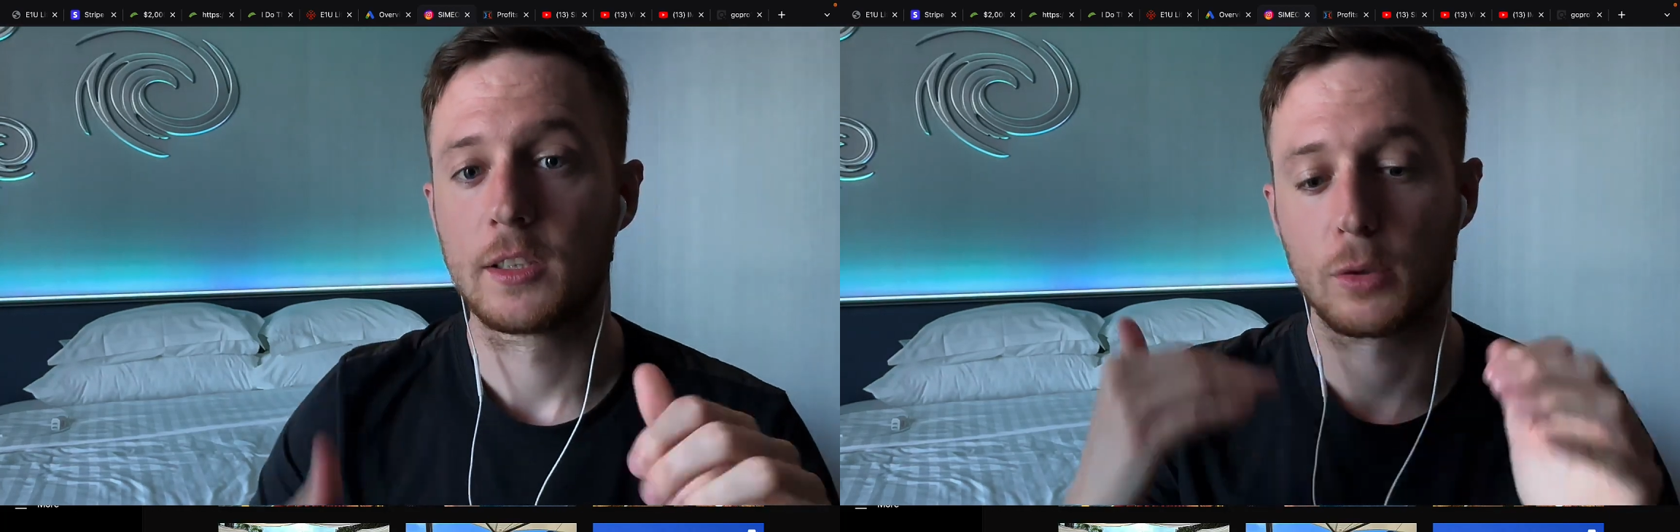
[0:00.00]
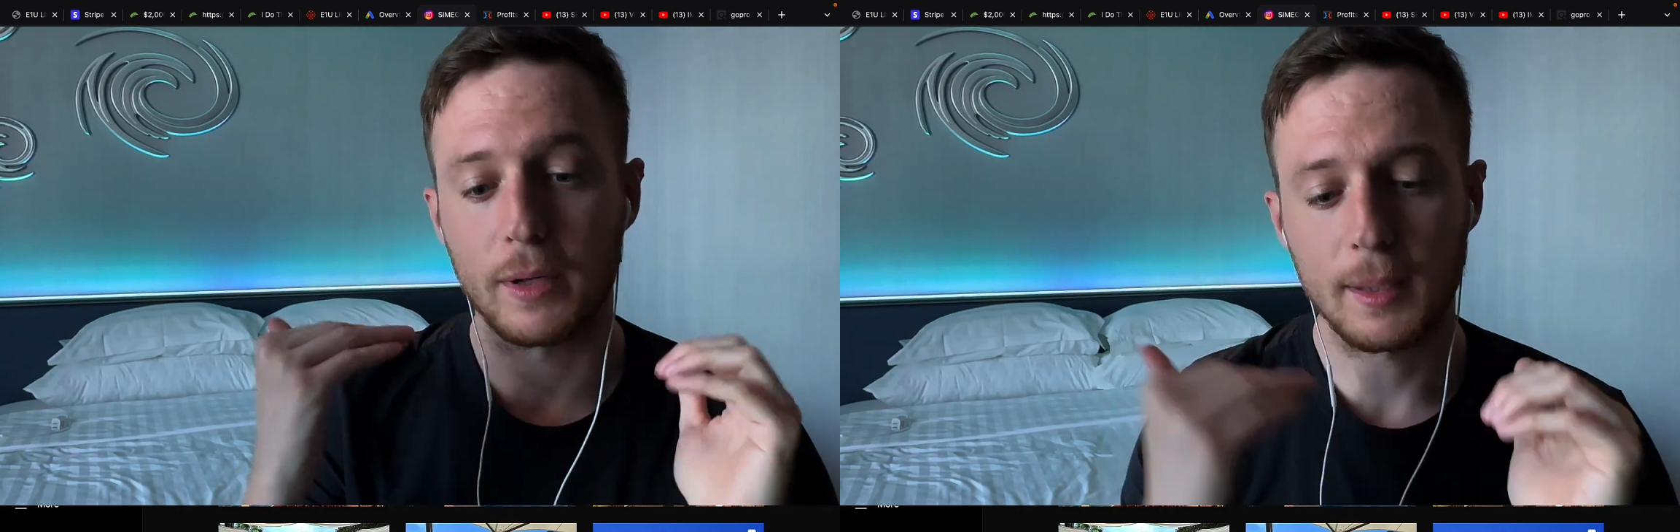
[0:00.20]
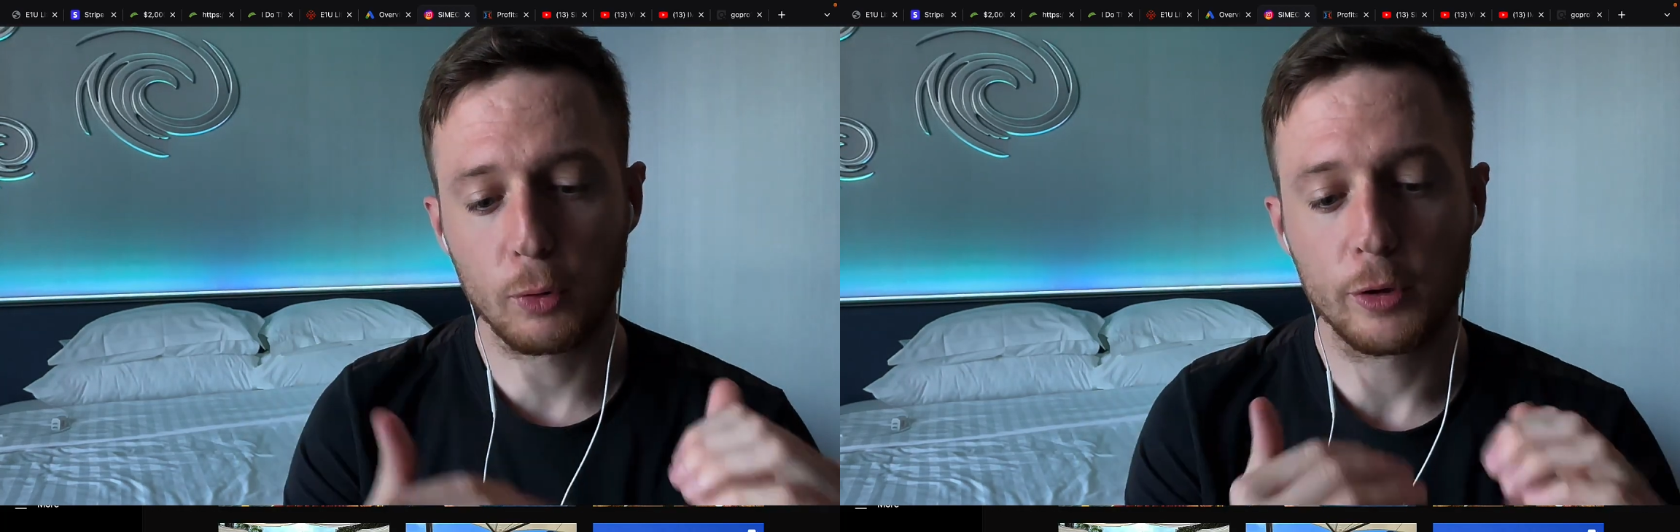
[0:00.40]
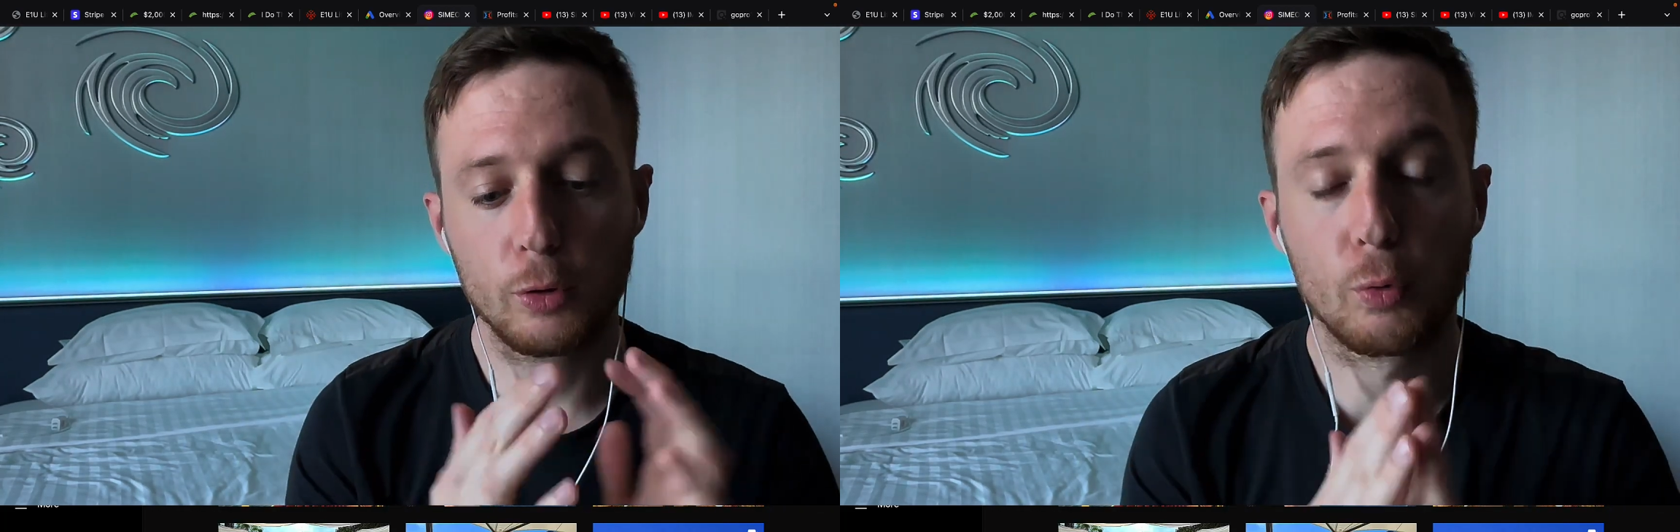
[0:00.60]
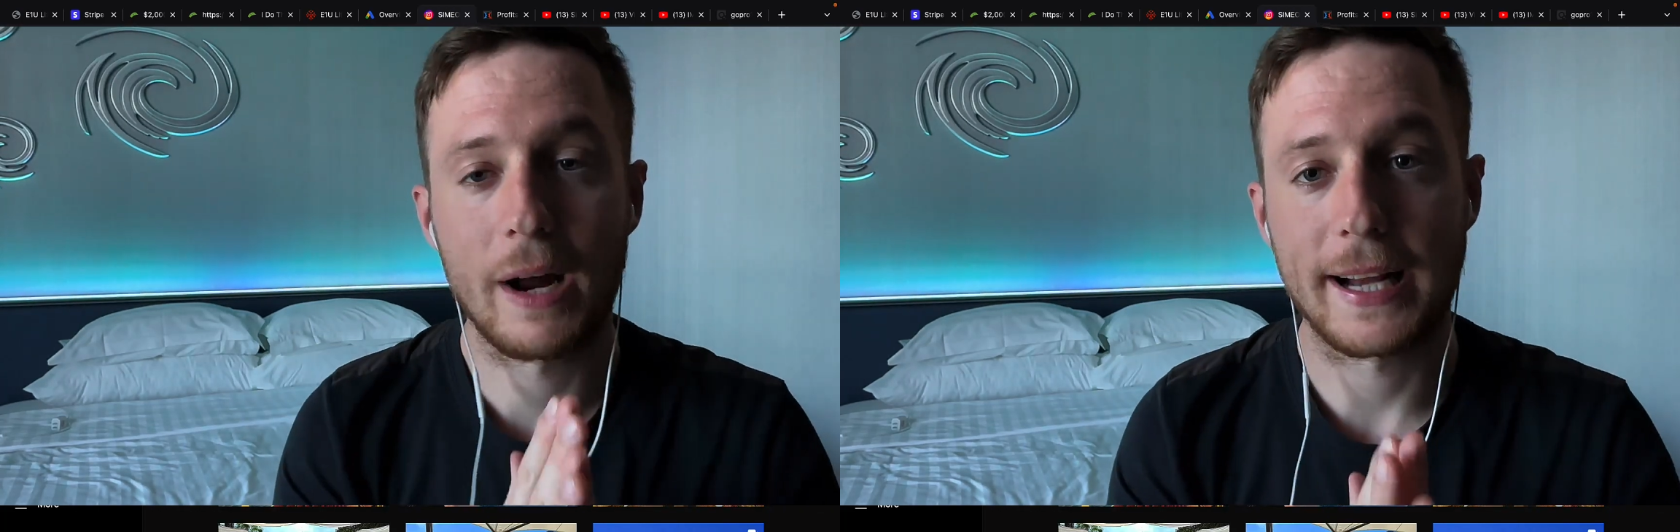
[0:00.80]
So what I'm going
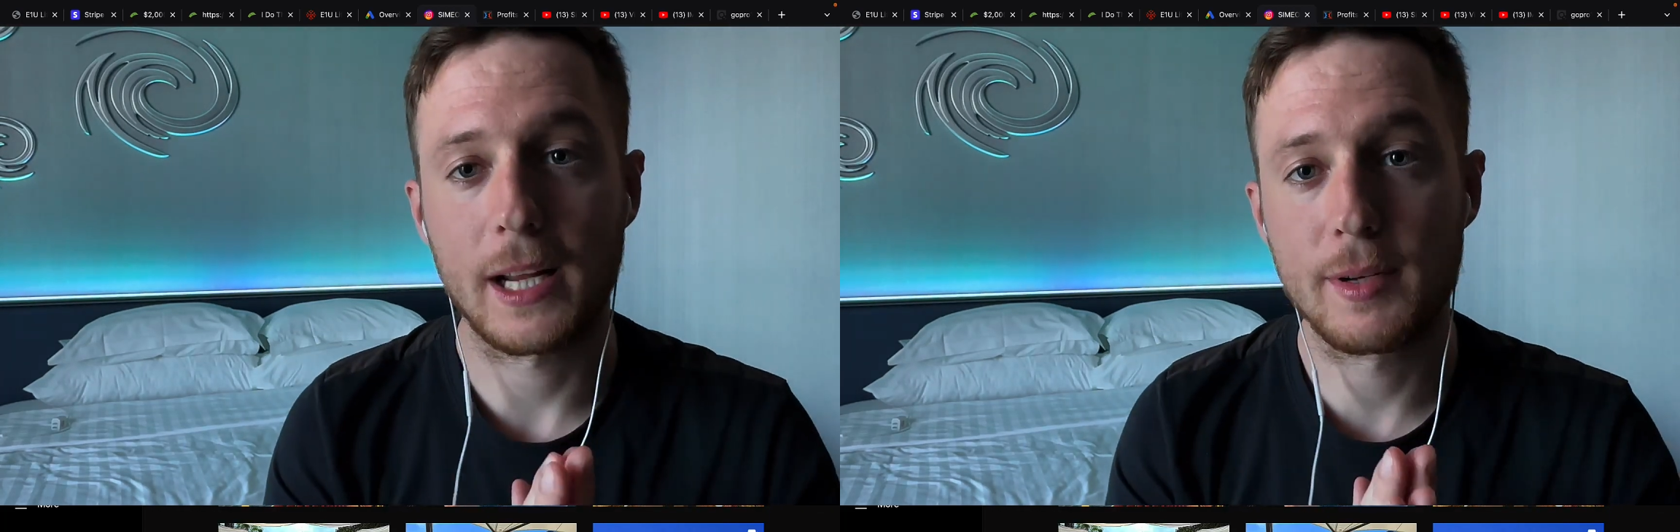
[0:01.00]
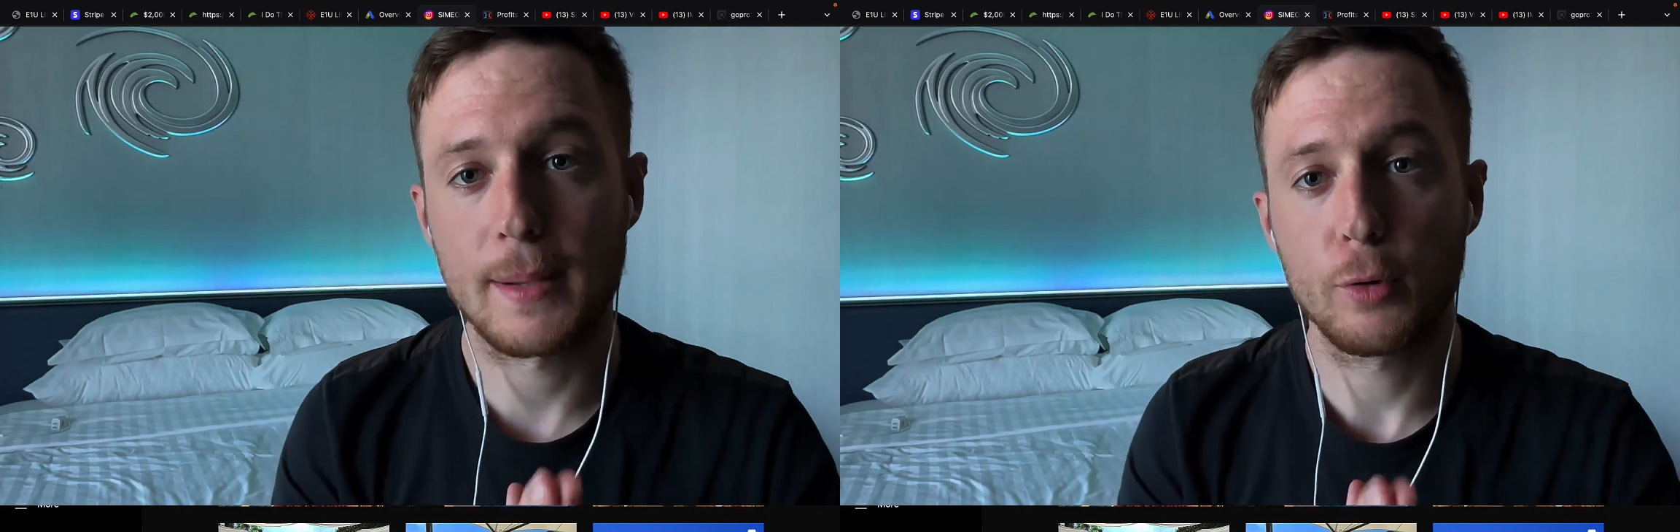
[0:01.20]
to do right now is